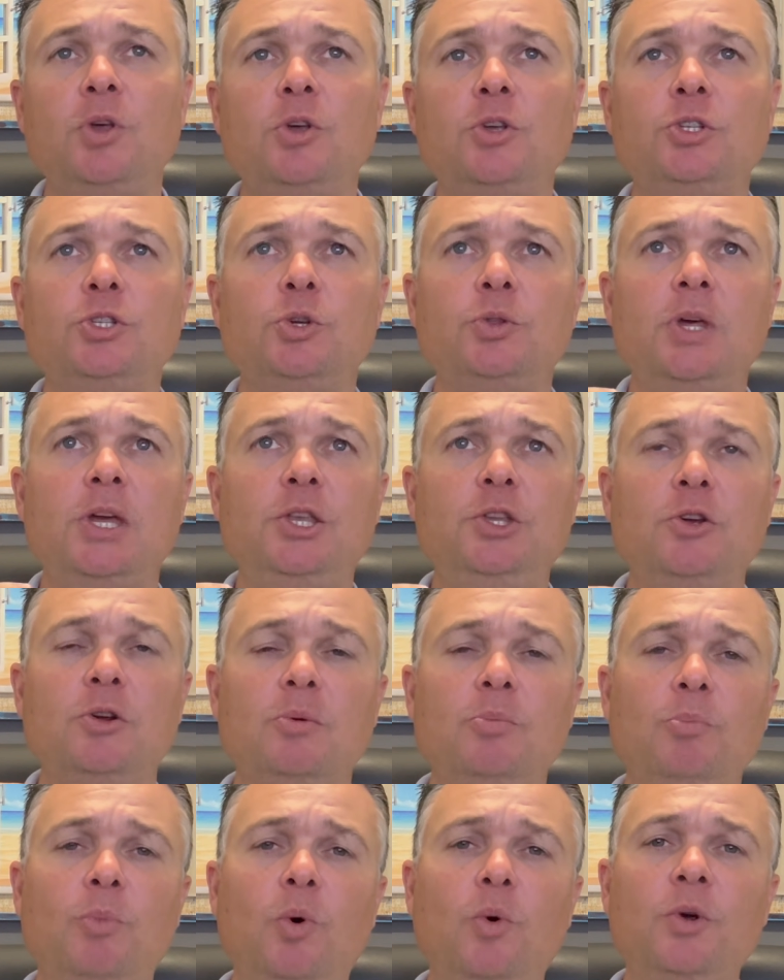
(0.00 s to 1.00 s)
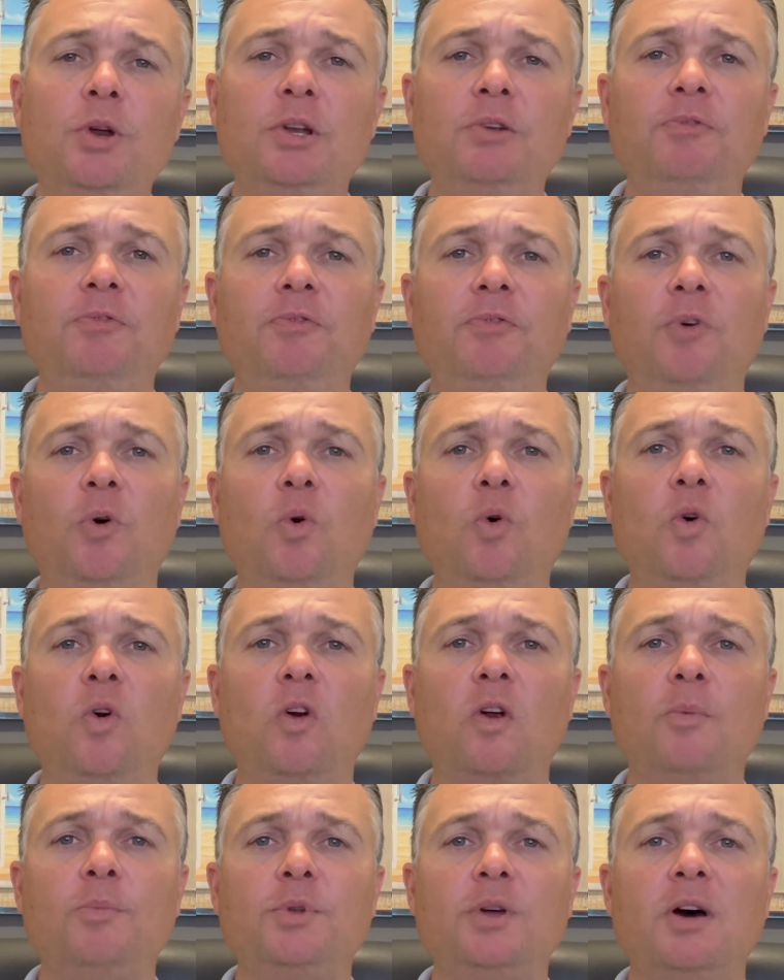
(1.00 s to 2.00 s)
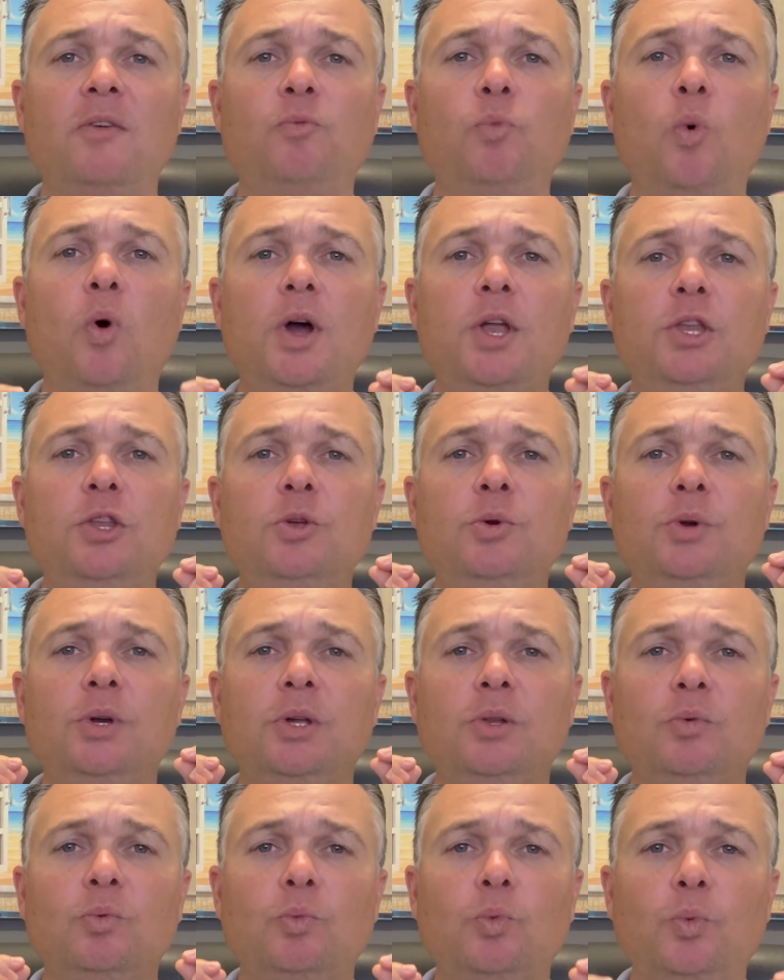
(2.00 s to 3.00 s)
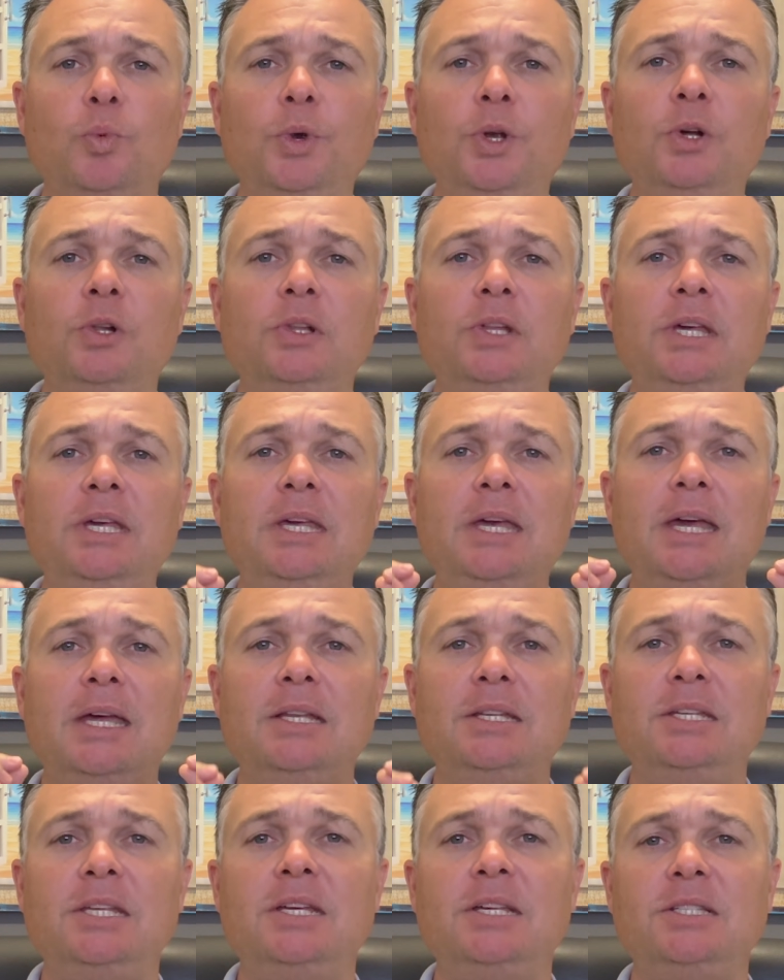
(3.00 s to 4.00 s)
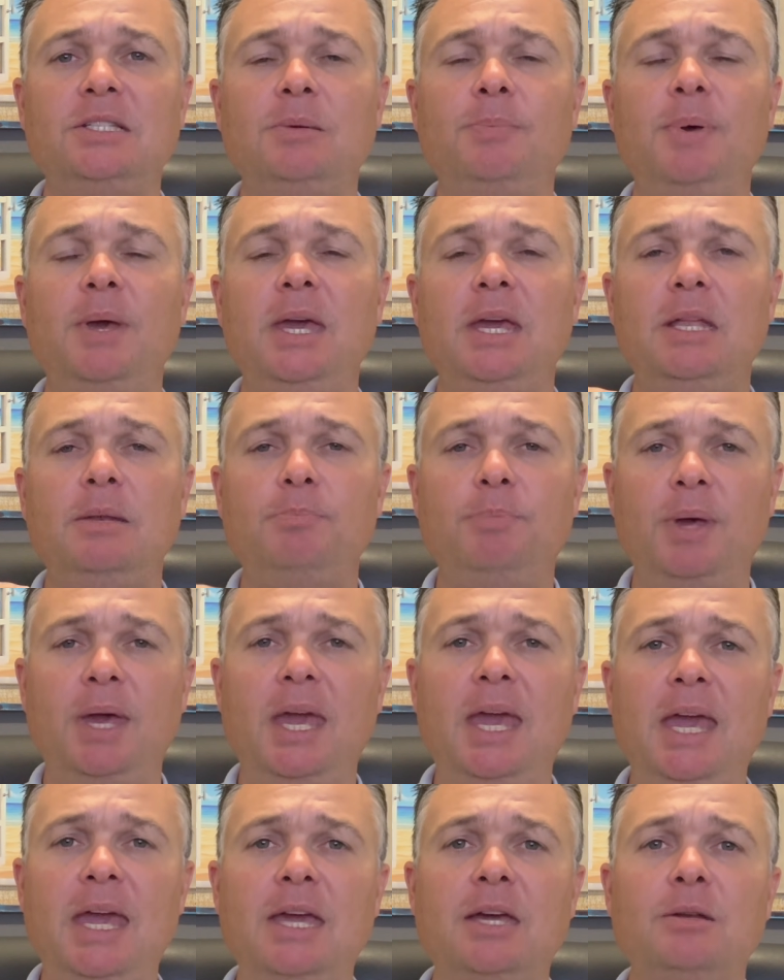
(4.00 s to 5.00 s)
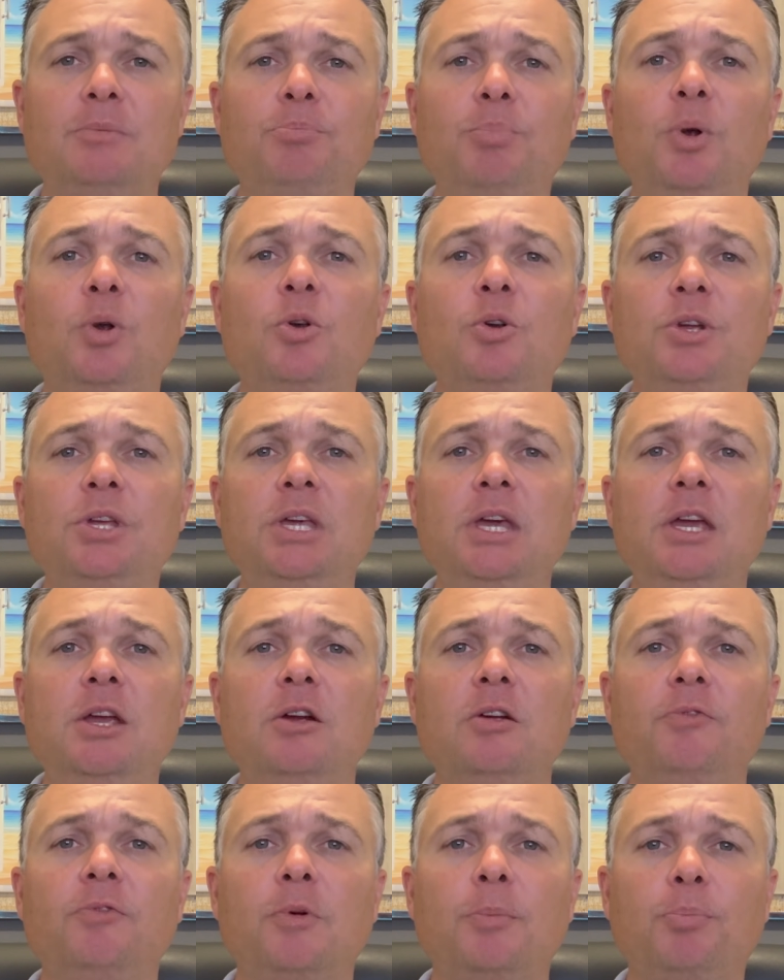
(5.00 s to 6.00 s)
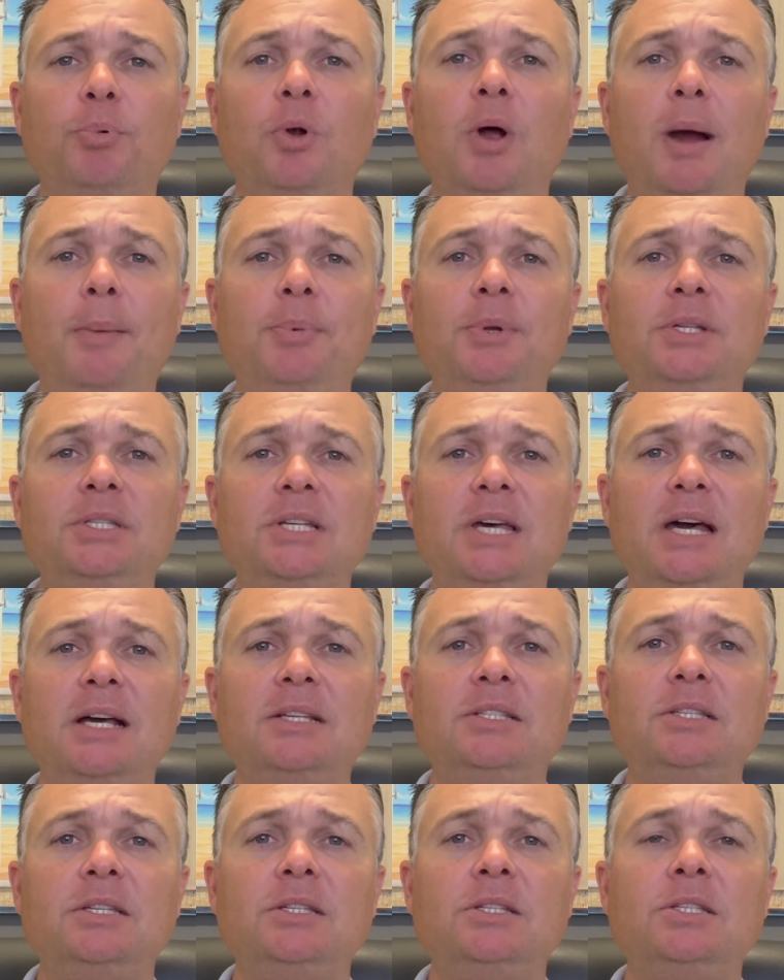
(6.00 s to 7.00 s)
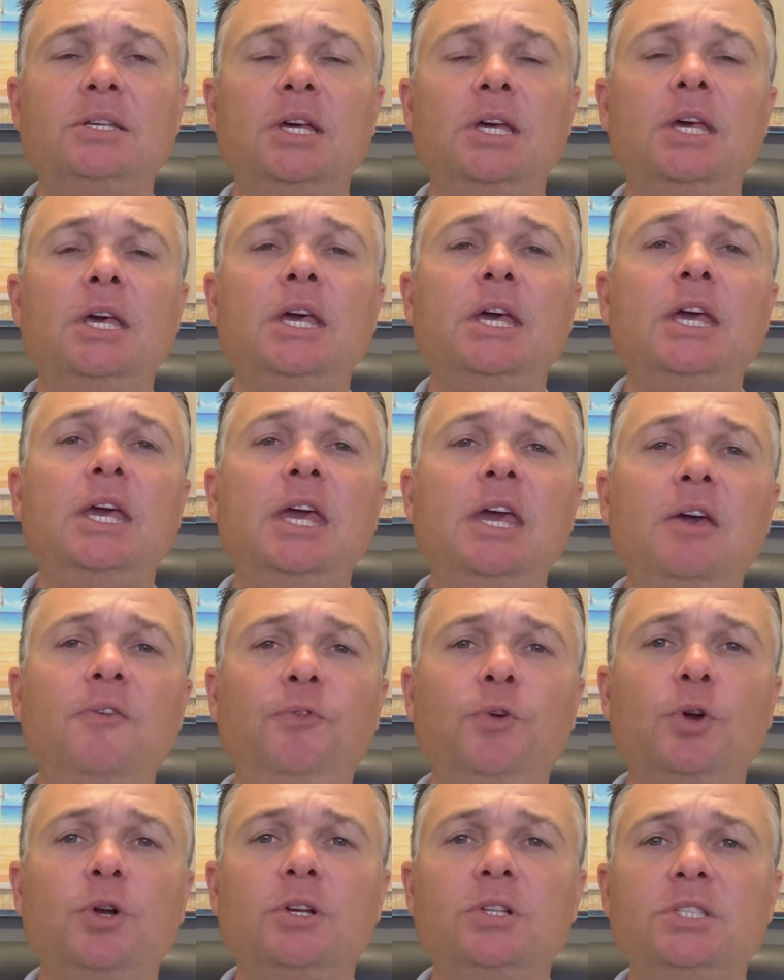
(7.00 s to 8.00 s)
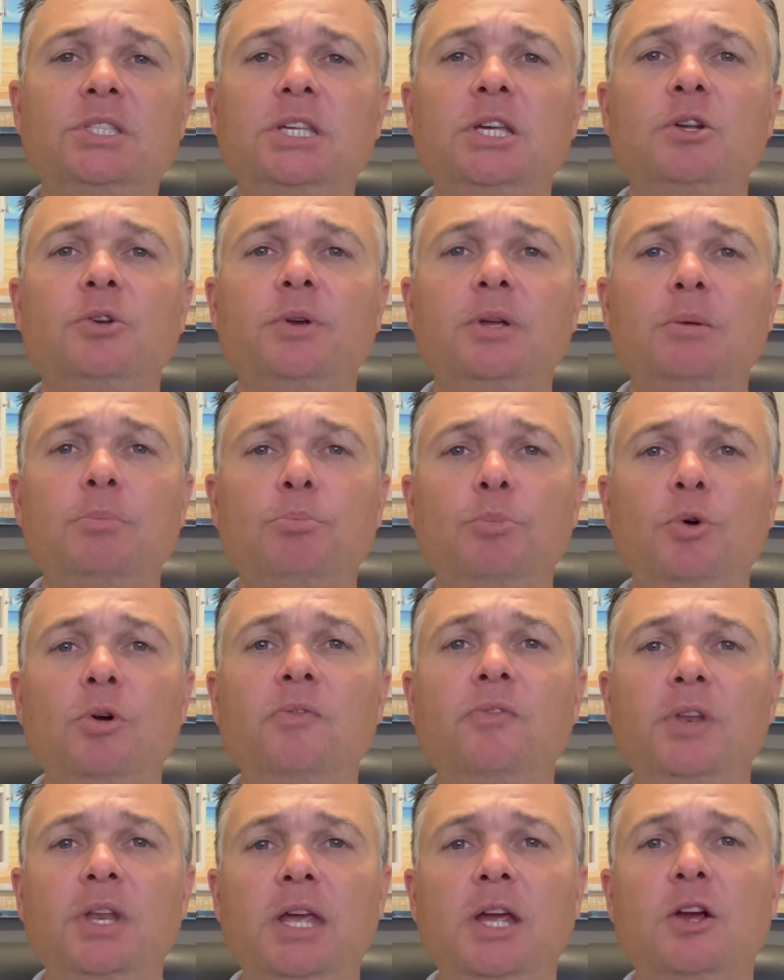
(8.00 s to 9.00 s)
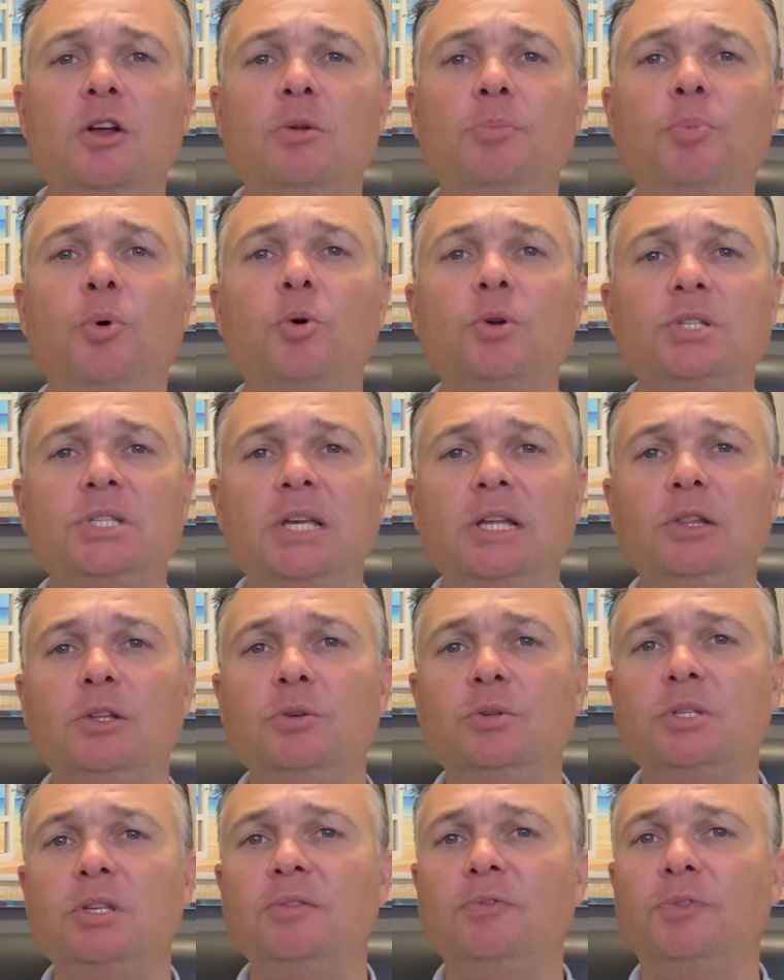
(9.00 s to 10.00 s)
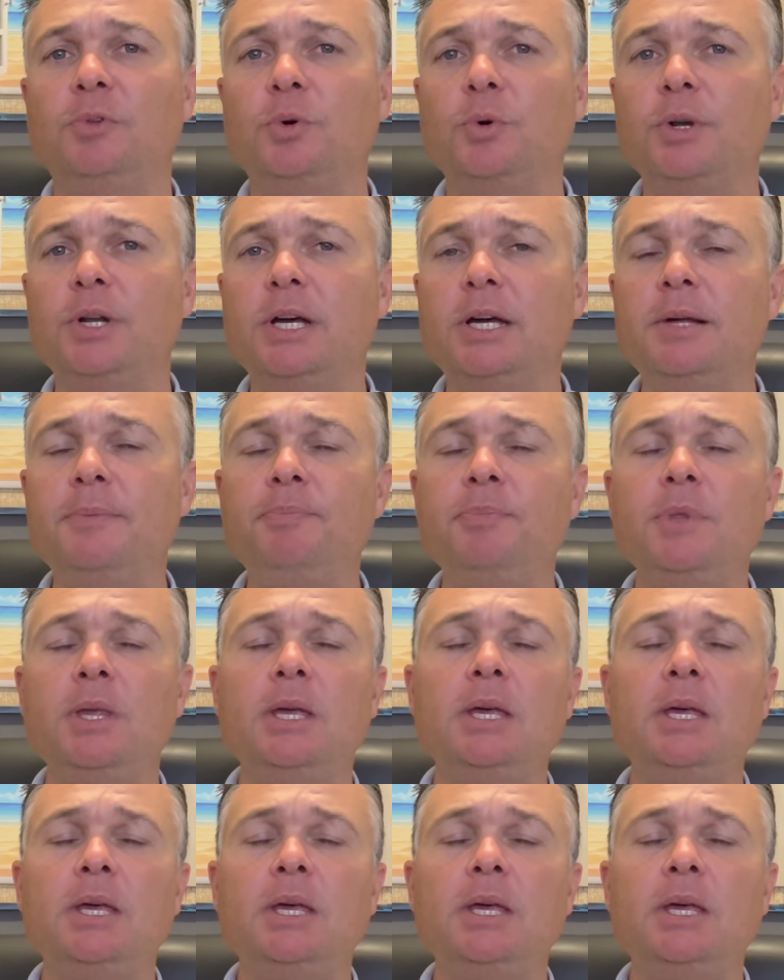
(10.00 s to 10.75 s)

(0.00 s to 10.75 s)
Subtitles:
so that you're more informed of what you can really anticipate paying per year for property taxes if you're considering moving here to Port St. Lucie, Florida.